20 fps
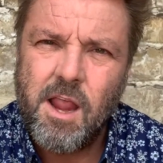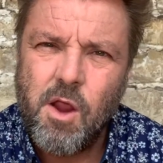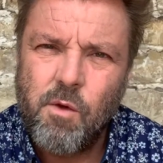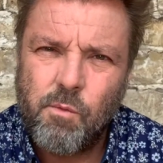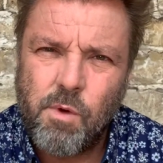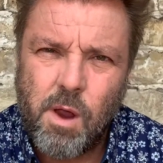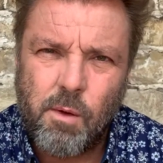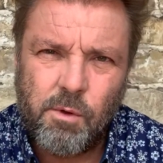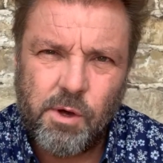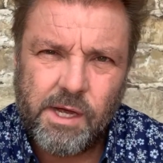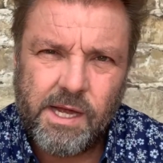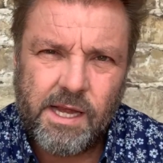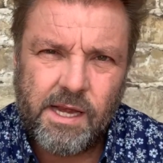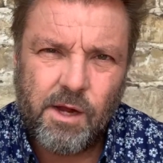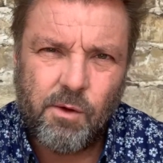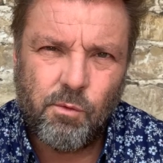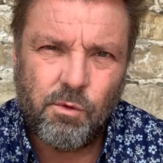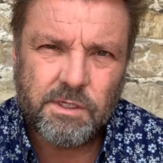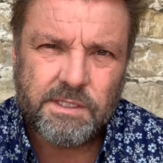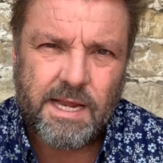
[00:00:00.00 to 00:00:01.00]
where we're looking
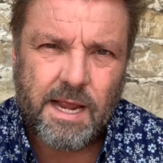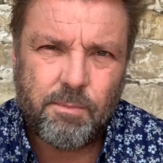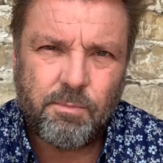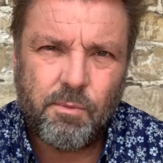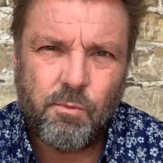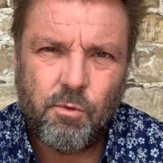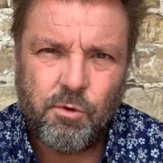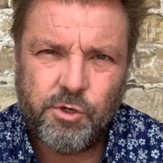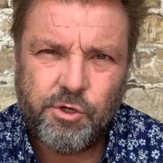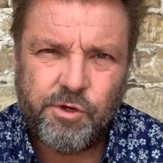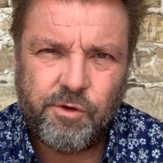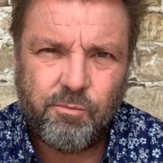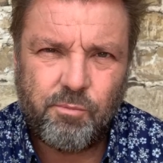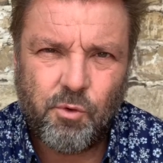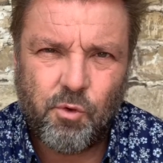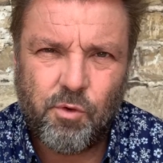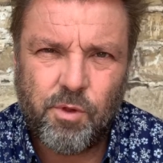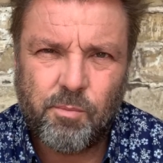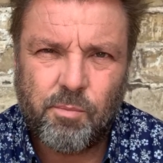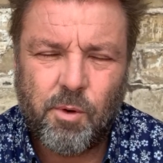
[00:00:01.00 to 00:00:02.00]
at what's happened once you've
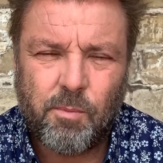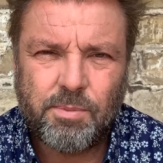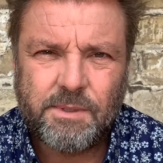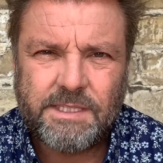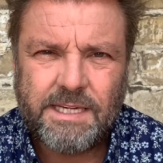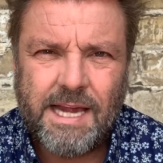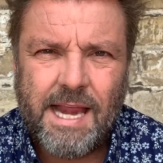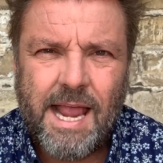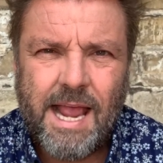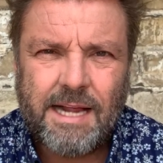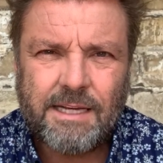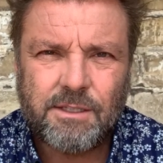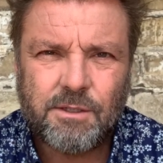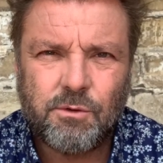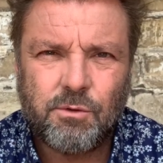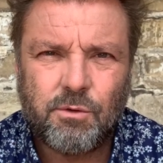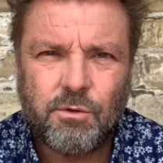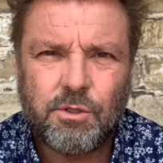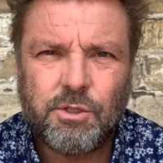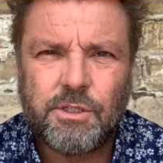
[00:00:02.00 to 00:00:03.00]
bought the property at
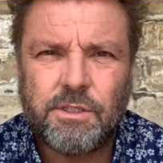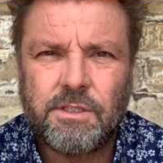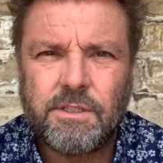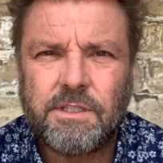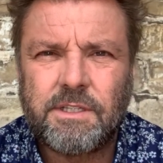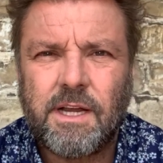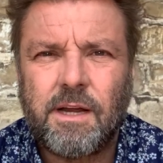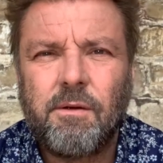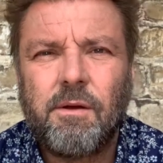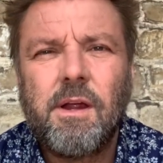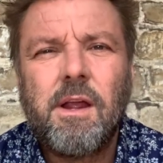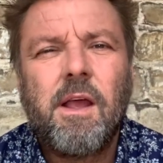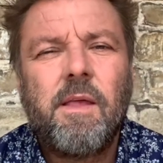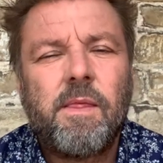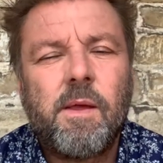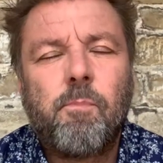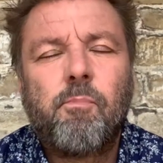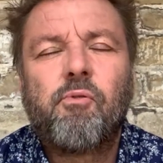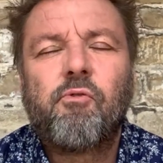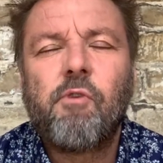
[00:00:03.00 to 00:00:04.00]
auction. So
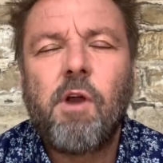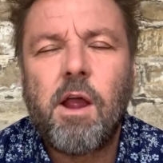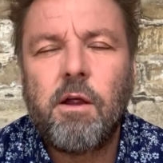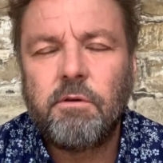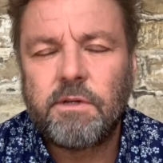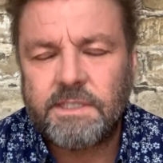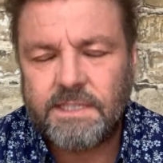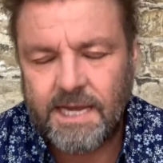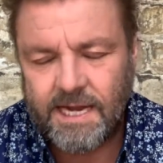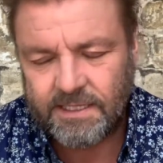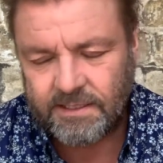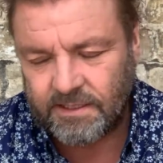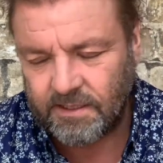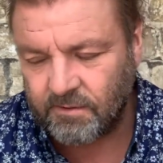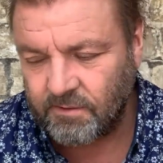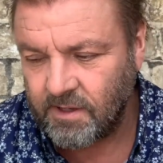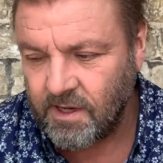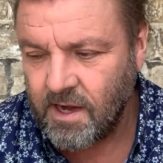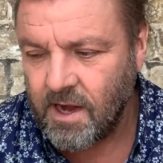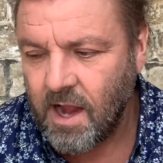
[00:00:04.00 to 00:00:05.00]
the process,
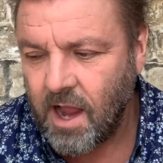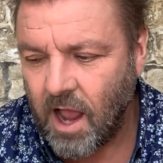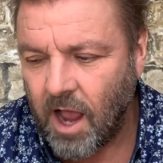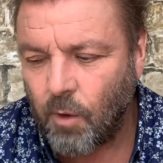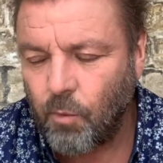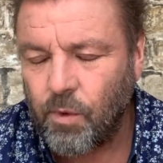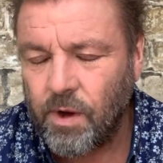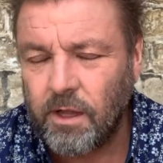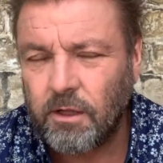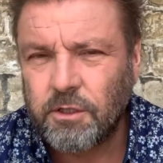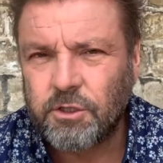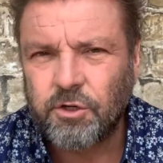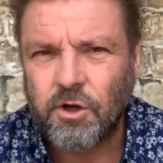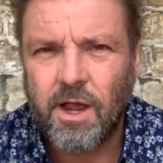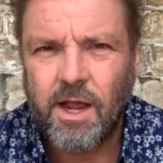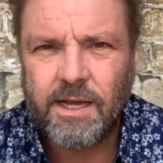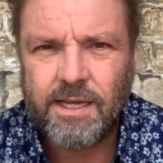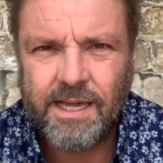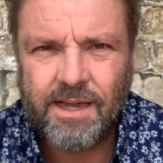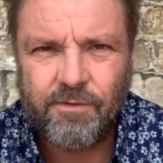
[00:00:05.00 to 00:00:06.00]
and I will
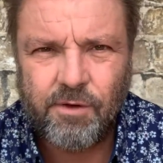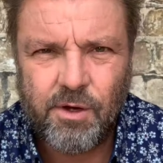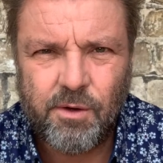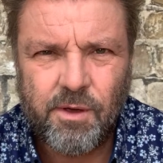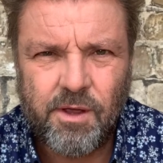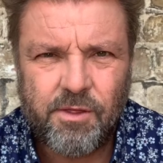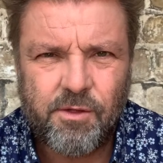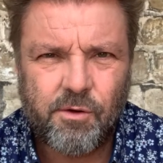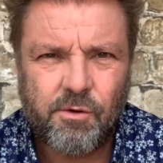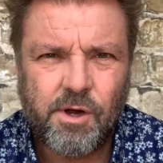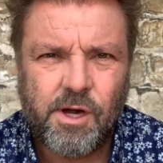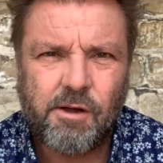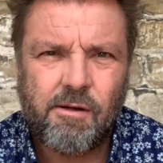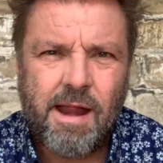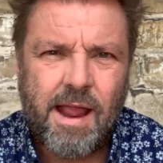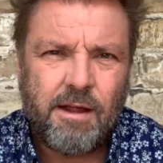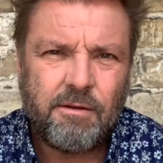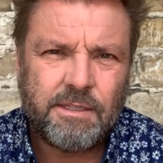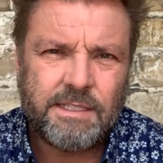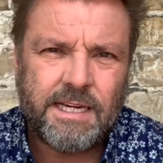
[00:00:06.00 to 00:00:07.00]
try and give you a thorough
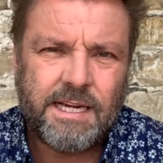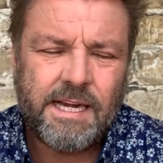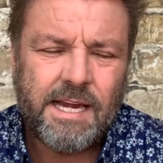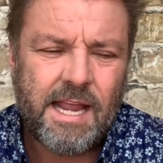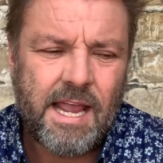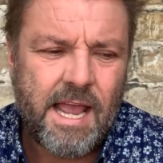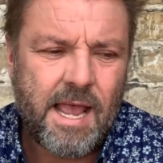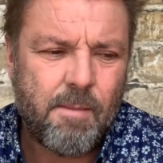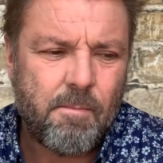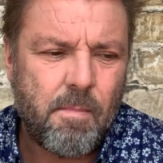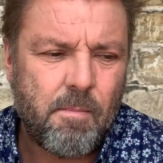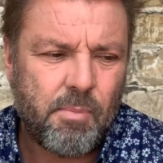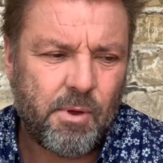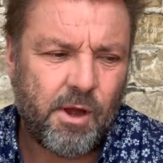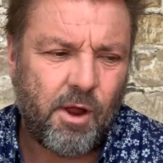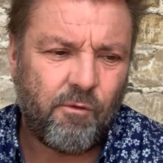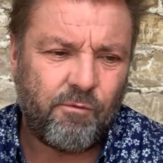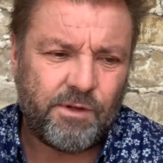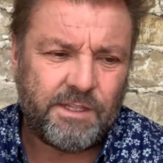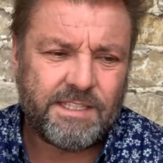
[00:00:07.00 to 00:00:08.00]
grounding, but
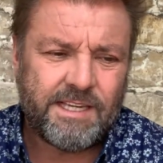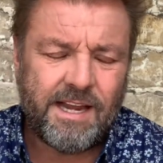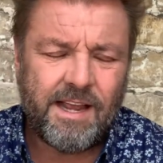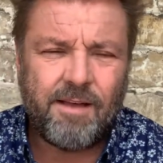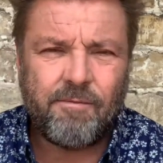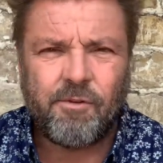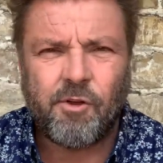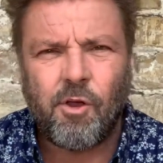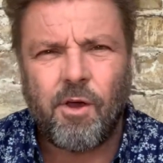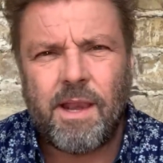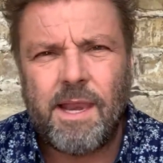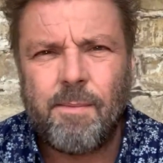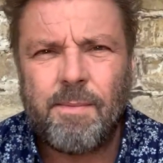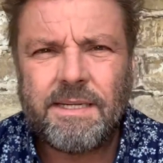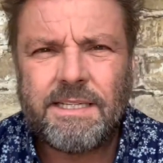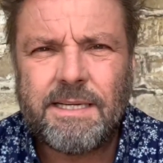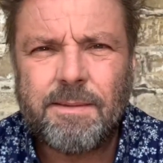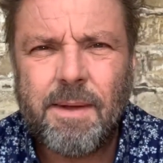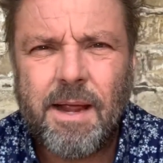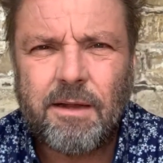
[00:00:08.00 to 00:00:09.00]
obviously I've got a
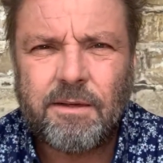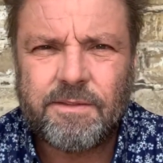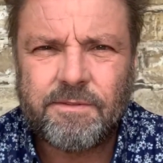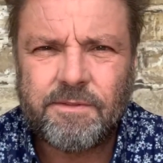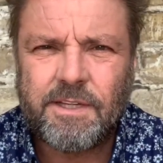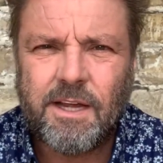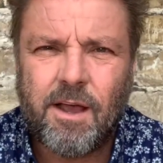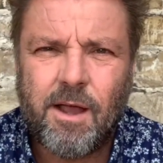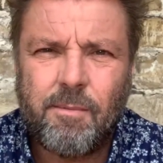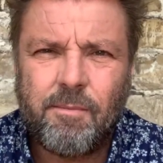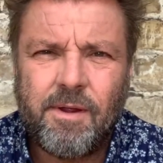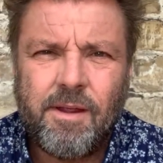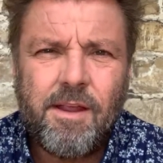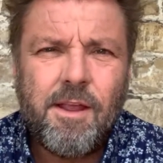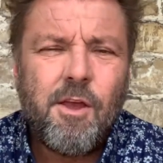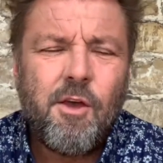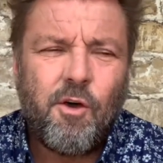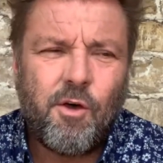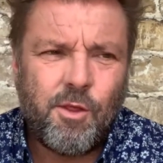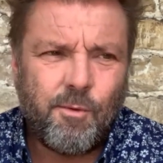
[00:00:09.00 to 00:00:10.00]
limited amount of time,
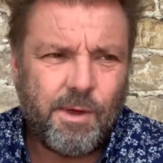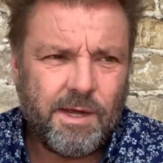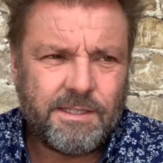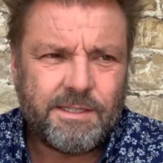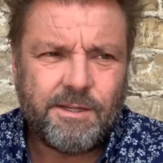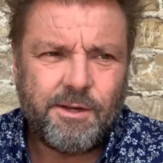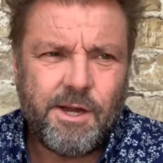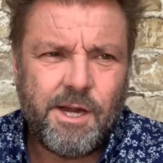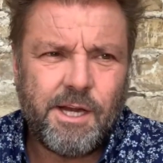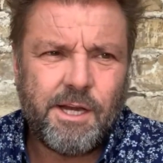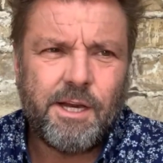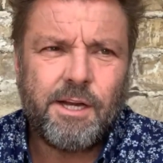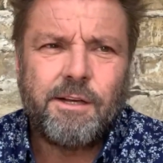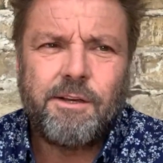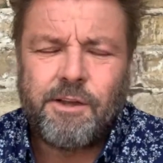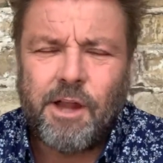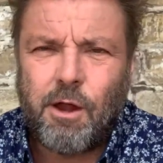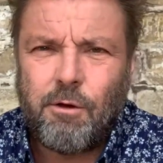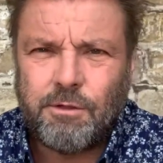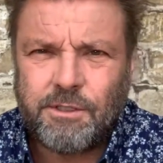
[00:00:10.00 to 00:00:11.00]
otherwise I know you're going to
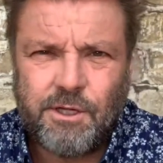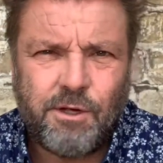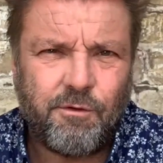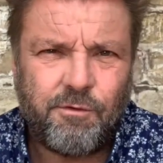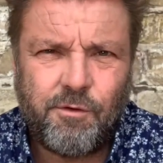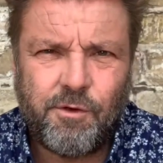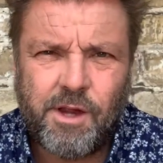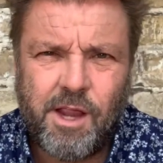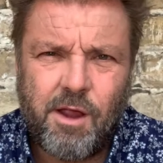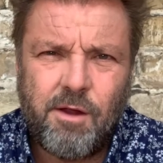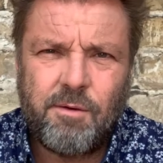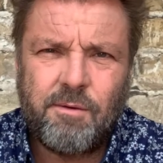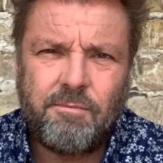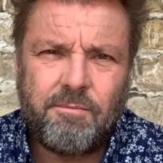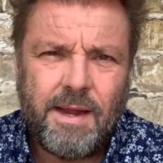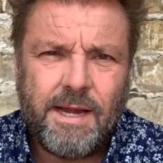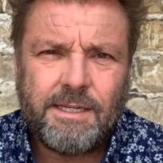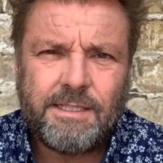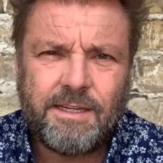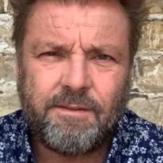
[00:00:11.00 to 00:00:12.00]
doze off or go and
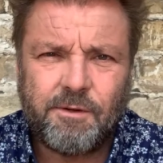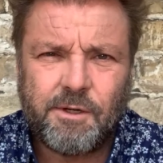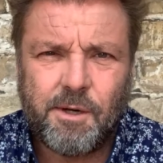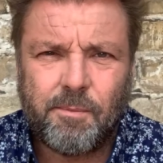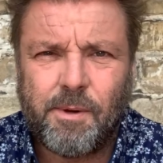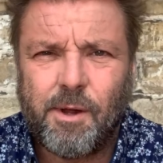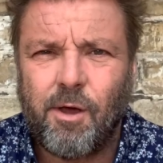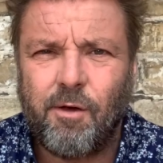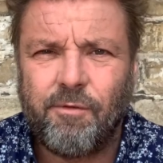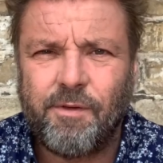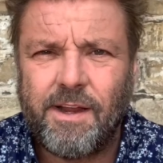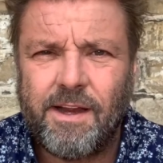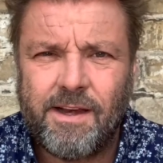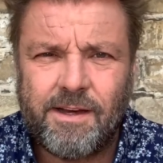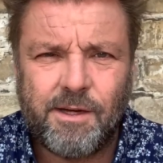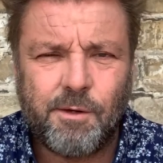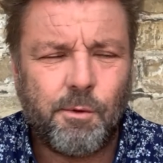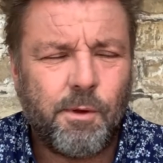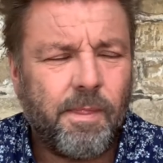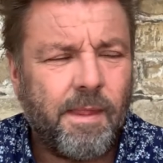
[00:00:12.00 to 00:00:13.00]
make yourself a cup of coffee, and I
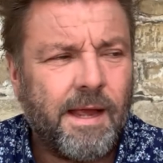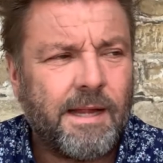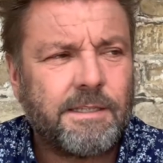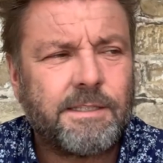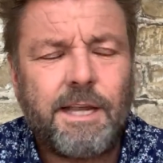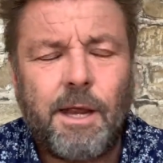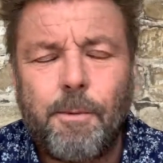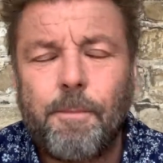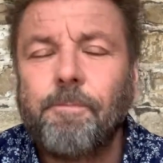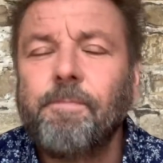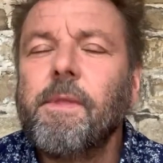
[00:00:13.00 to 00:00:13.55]
don't want that. So